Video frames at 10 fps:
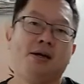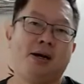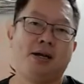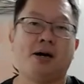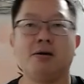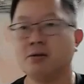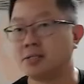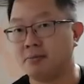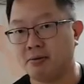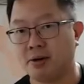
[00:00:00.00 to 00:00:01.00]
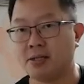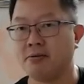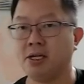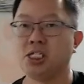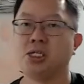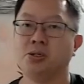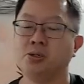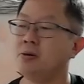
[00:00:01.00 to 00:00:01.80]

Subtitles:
like how to simplify the ratio,